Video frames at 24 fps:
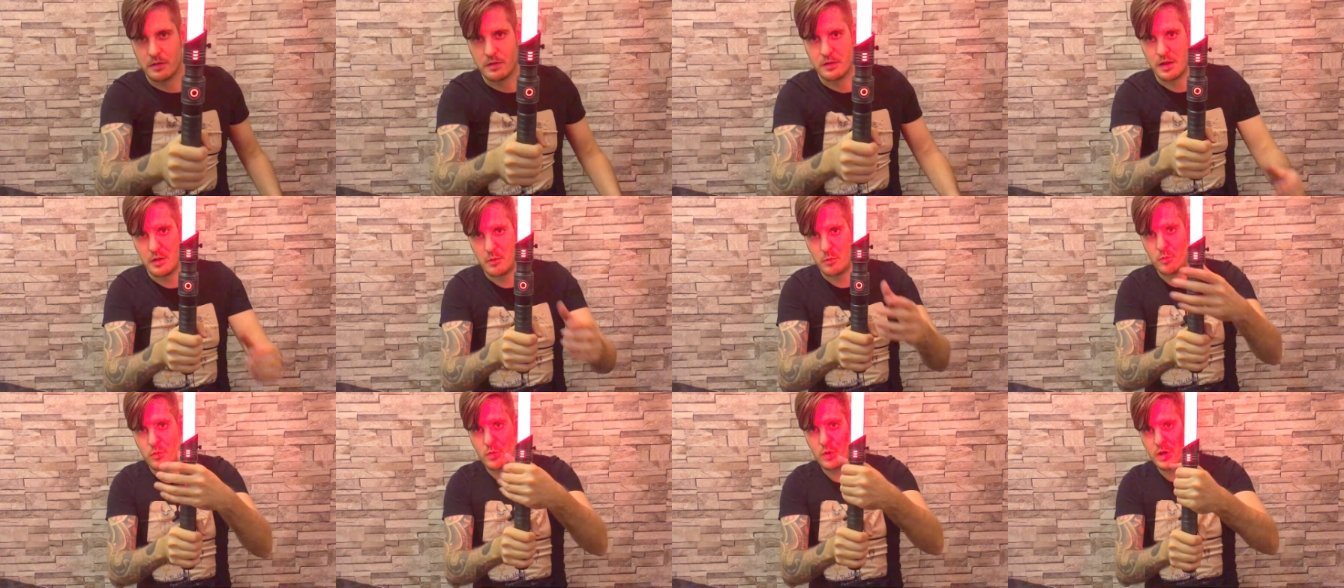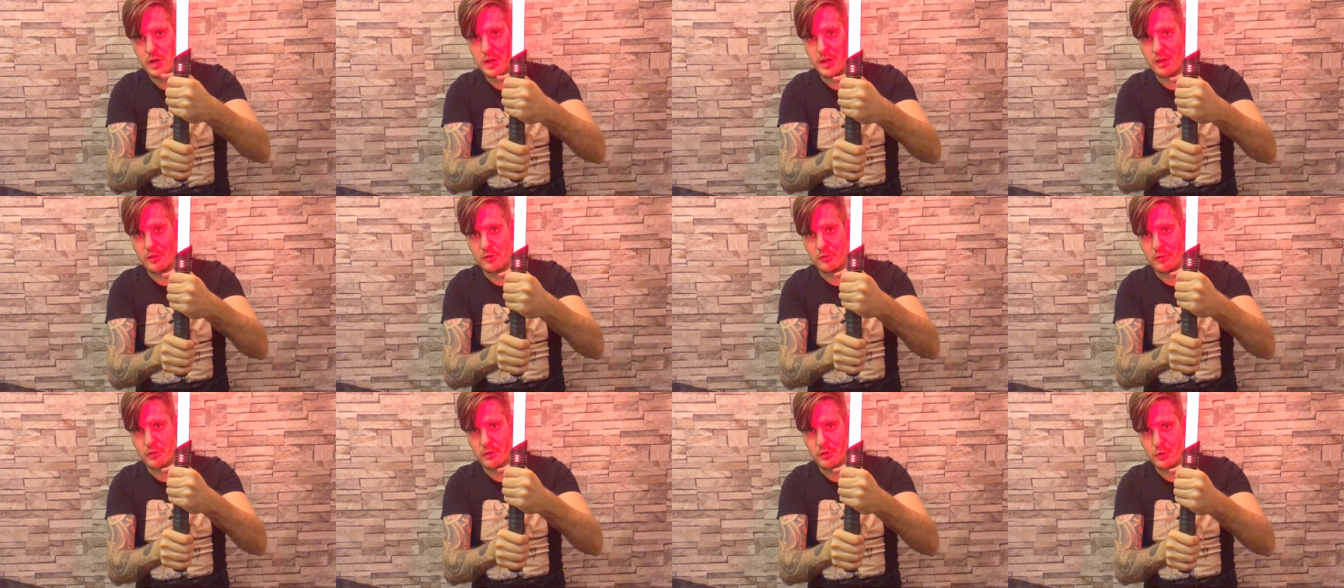That really
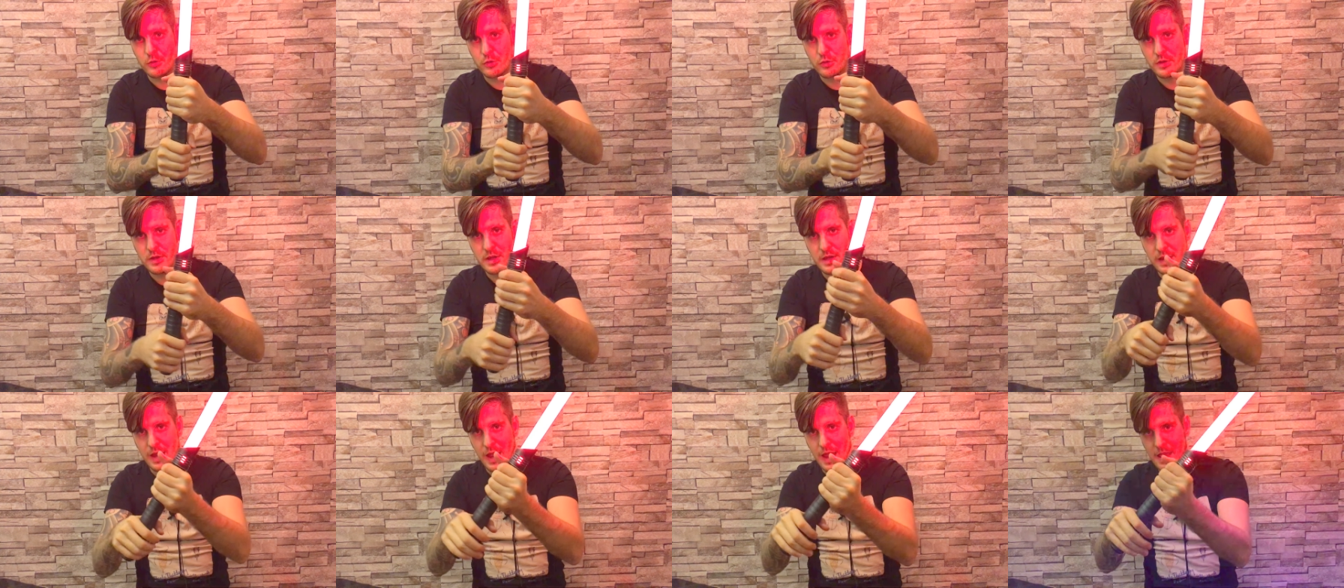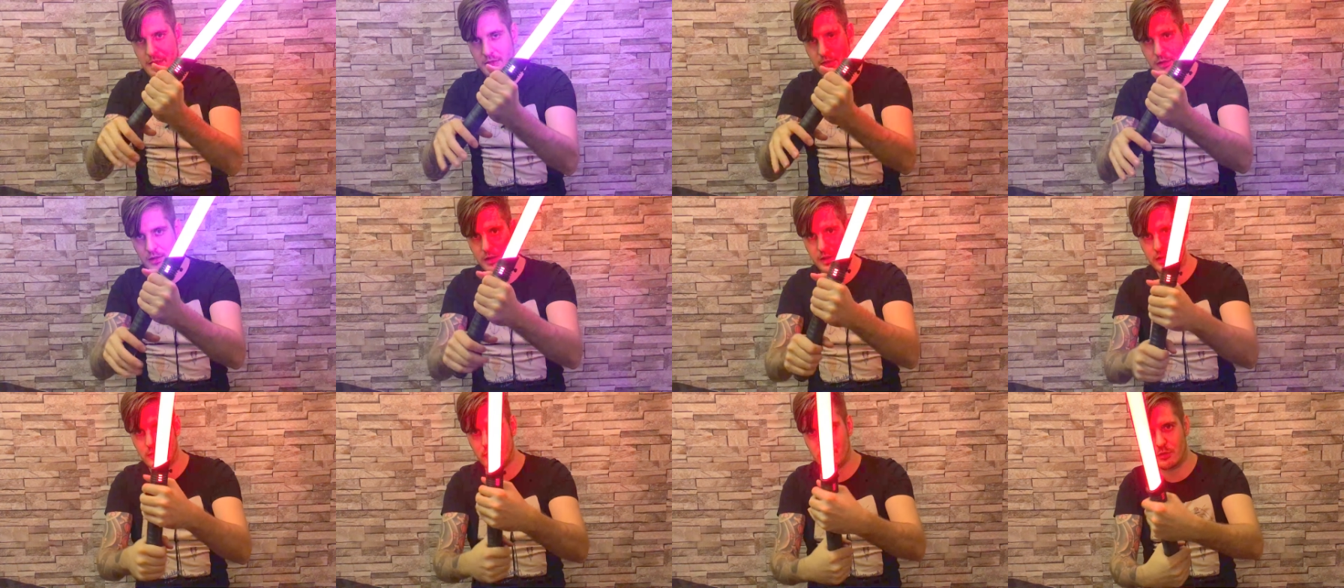gives a unique
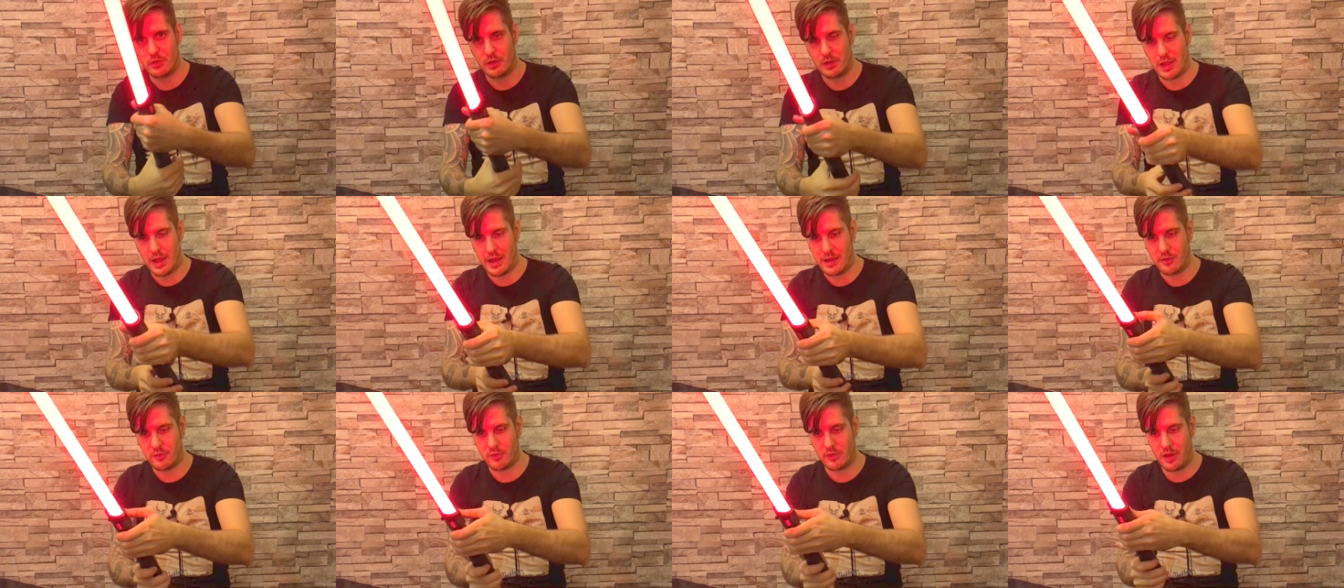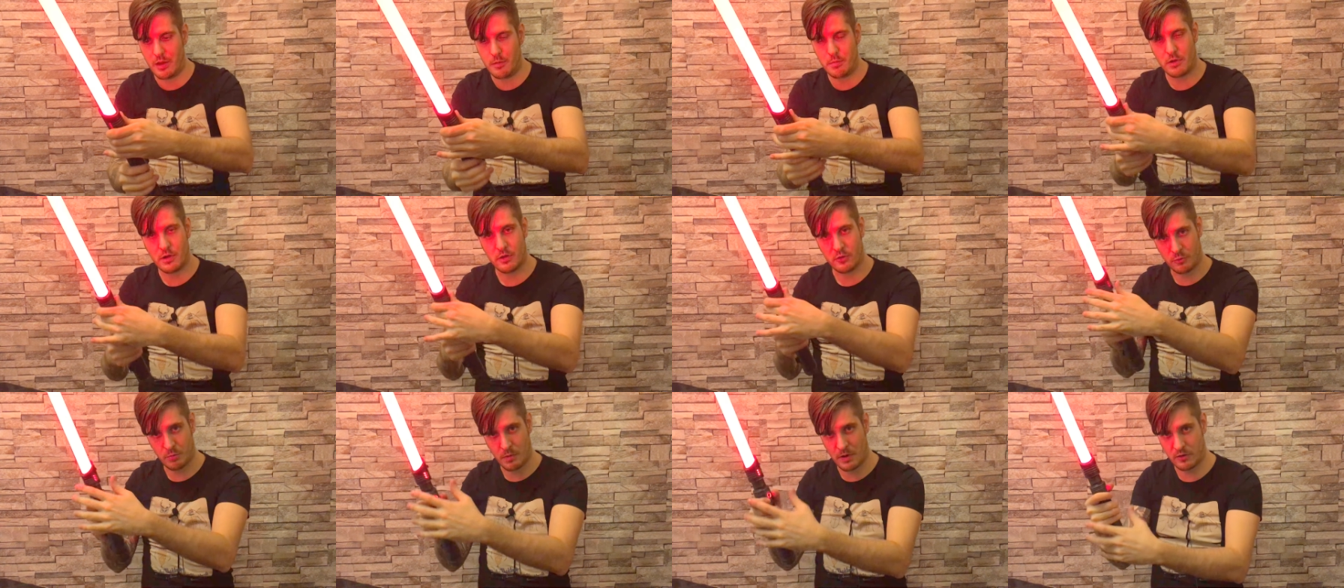handling to the
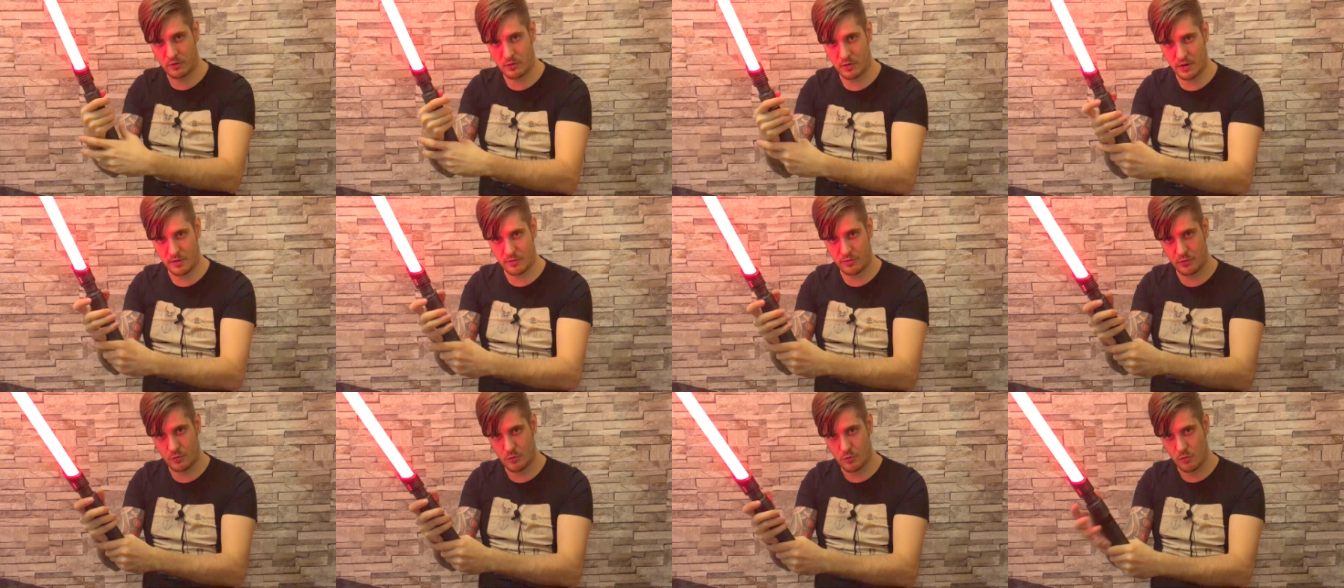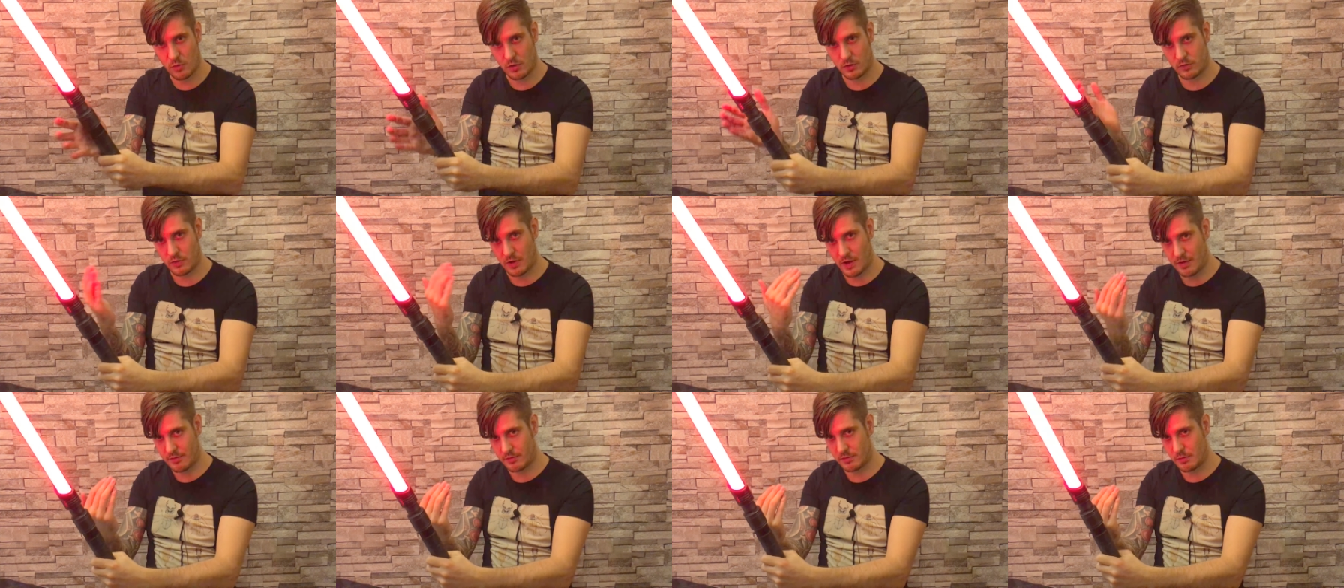lightsaber, especially if you want
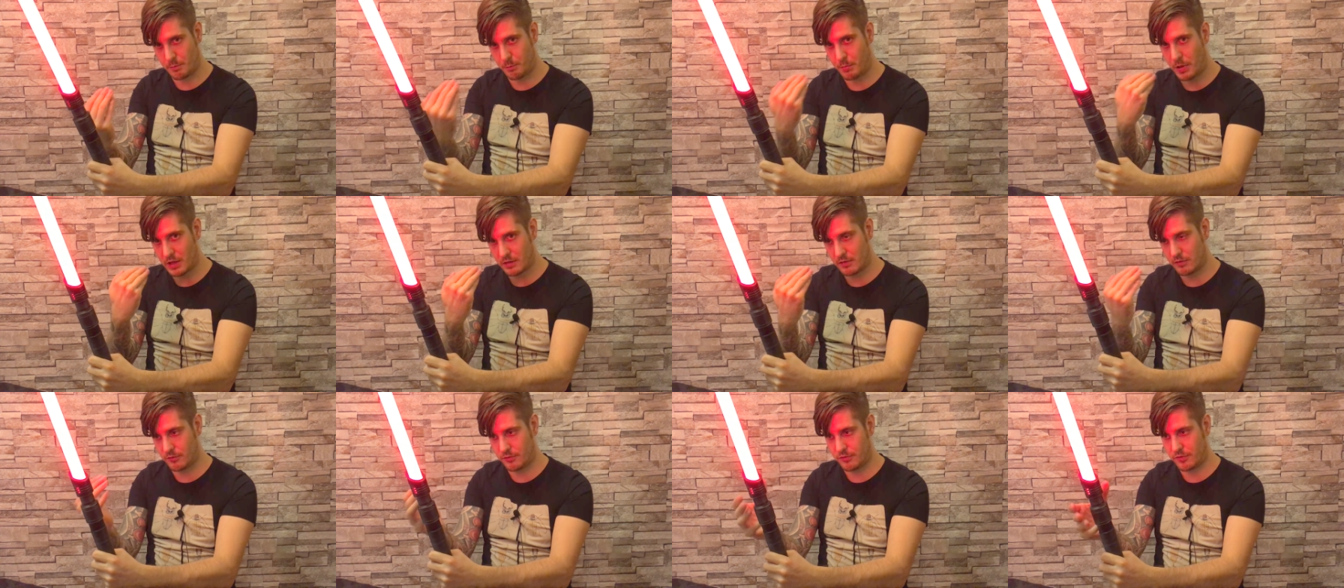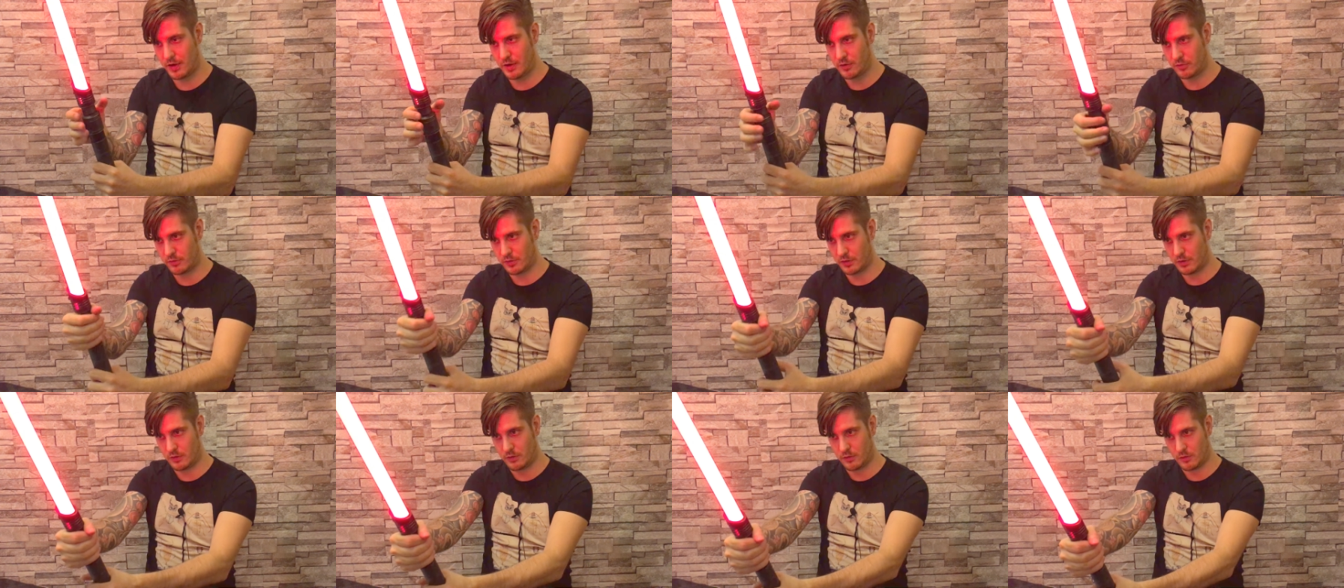to have the button
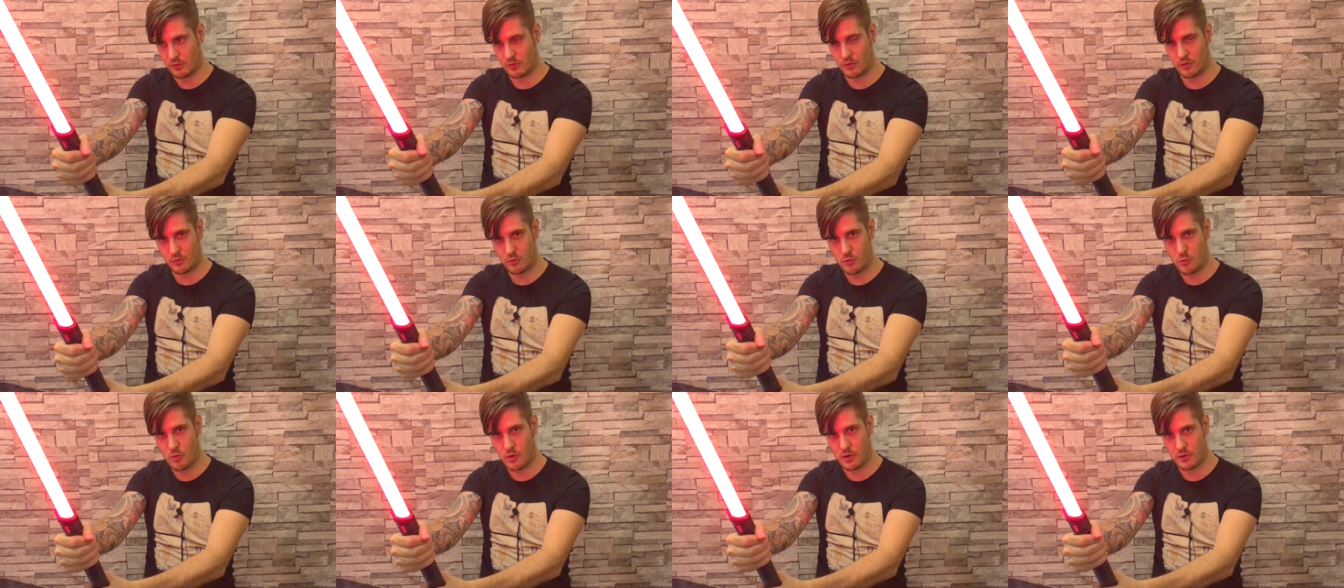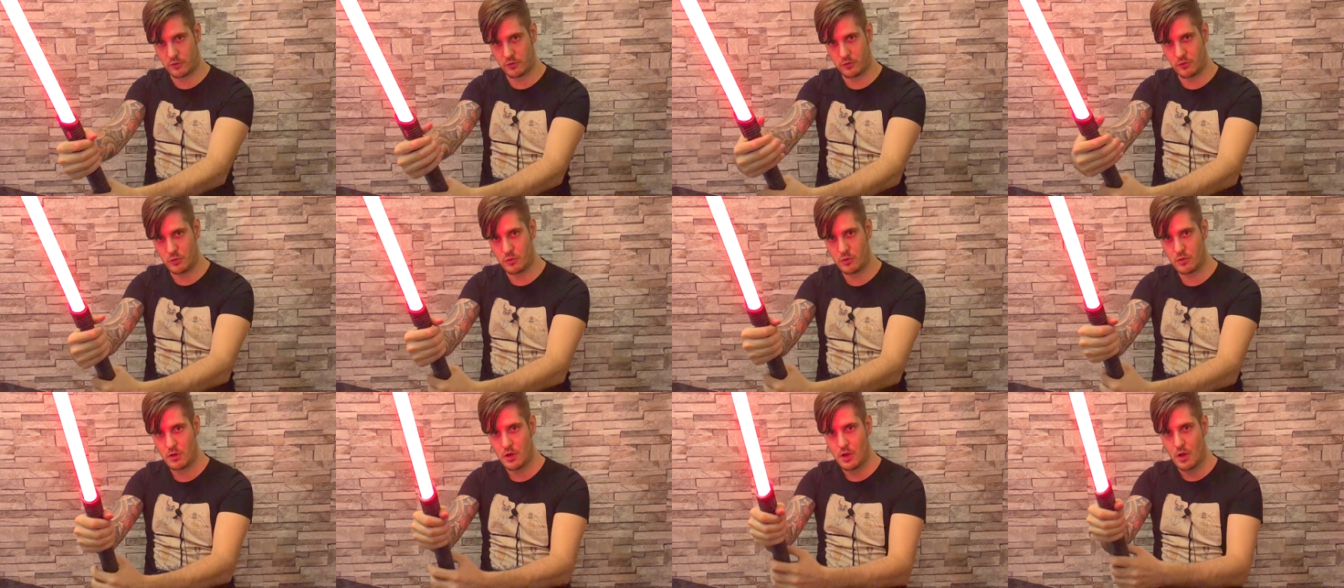facing towards
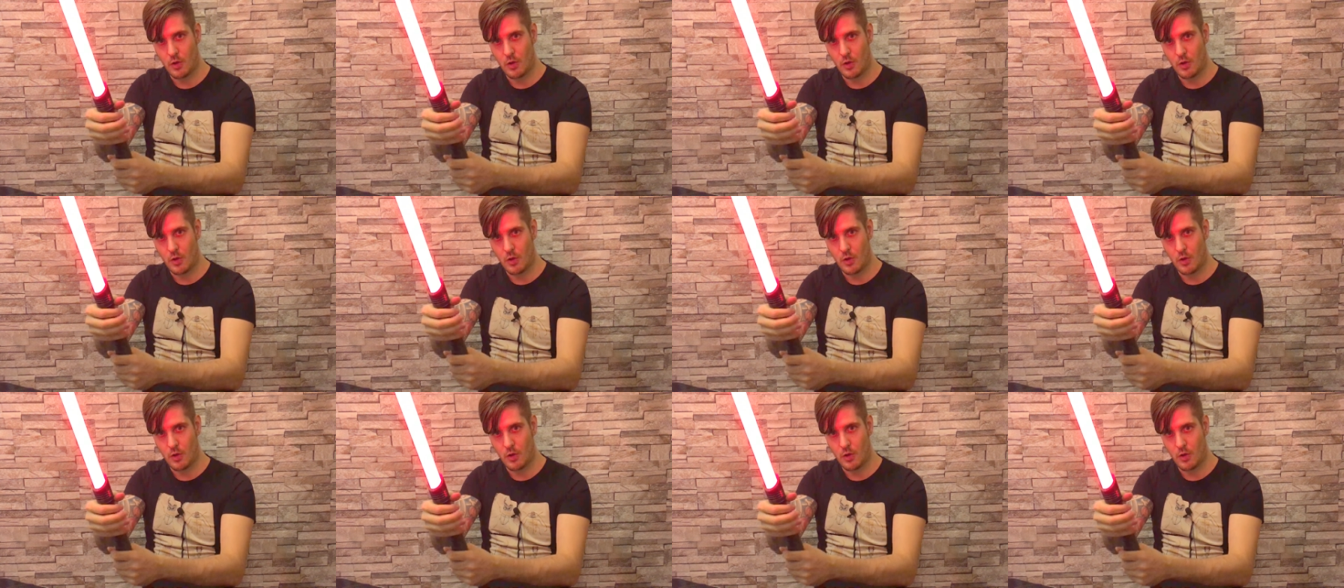you